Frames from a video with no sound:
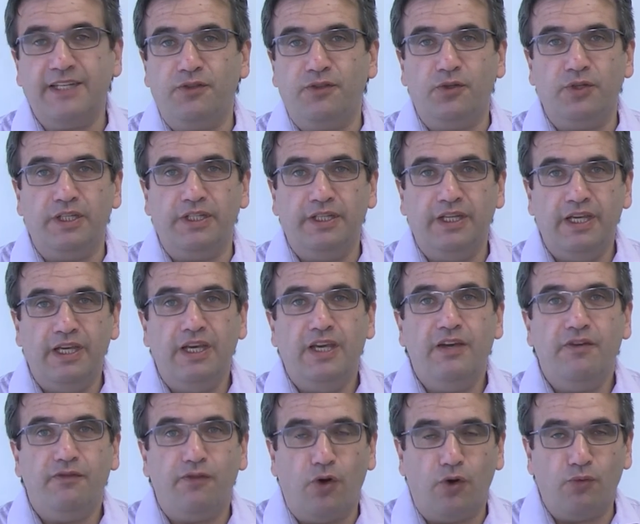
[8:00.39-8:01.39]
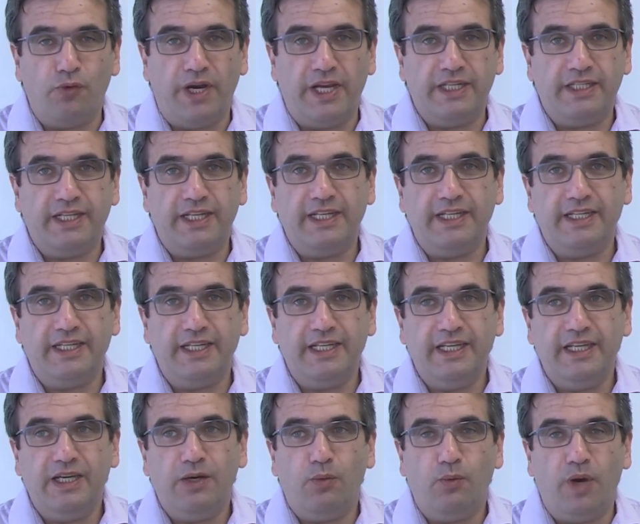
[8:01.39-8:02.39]
need, for grade
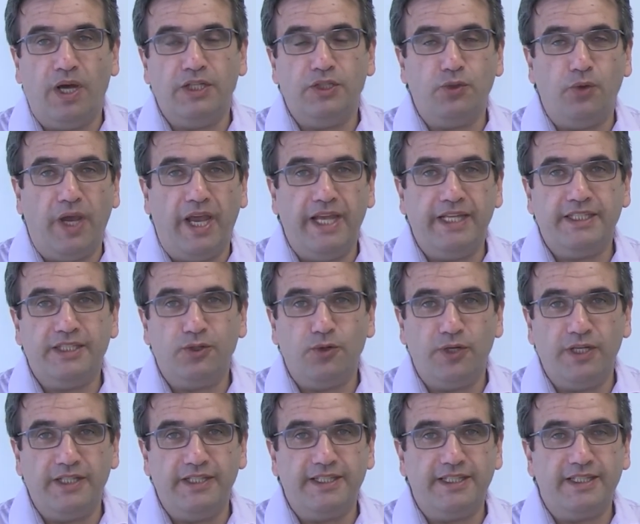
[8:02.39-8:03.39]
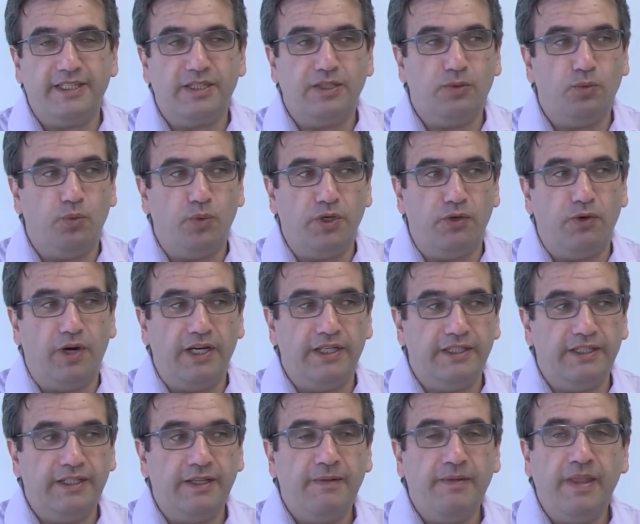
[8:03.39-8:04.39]
1 to 8 students, we
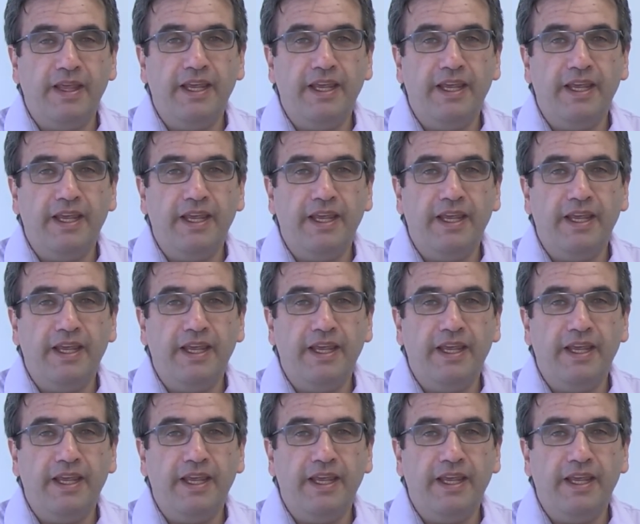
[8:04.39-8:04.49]
run